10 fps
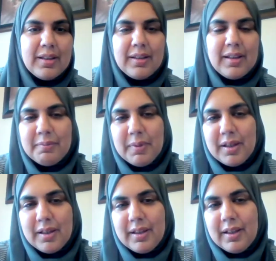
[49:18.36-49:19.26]
that
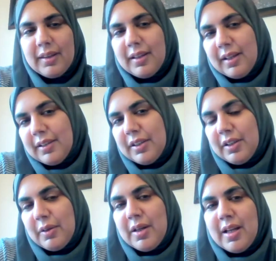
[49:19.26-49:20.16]
part. And then,
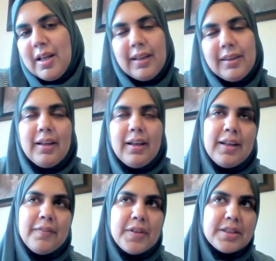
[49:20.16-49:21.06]
and then I
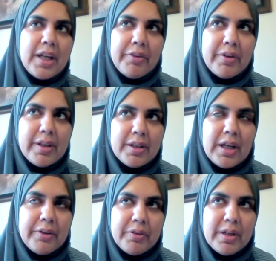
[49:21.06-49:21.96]
lived in Saudi
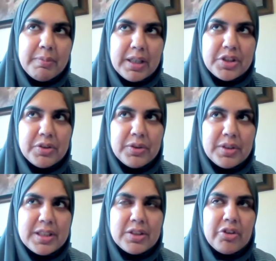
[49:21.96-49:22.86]
Arabia too.
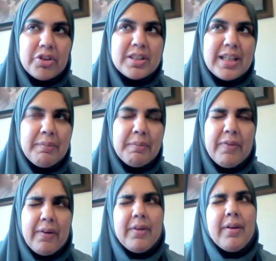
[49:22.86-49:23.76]
This can be
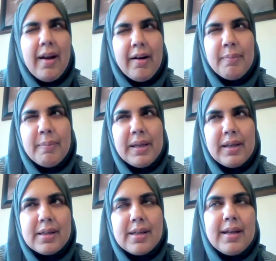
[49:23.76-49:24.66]
found in
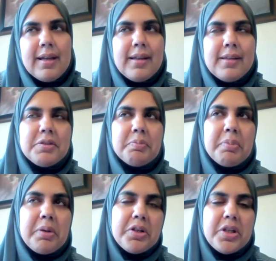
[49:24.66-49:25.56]
Arabic and
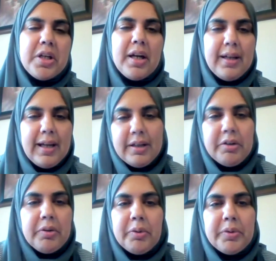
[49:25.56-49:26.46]
Persia and
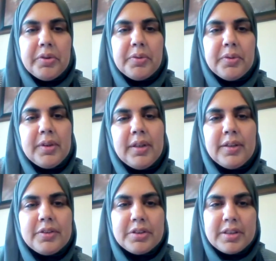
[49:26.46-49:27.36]
in Urdu.
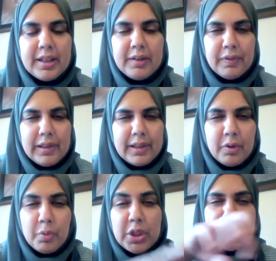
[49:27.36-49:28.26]
So it's kind of like a
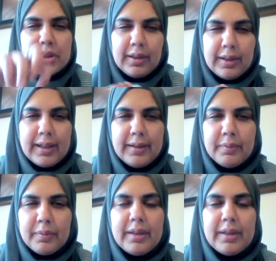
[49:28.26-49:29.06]
regional name rather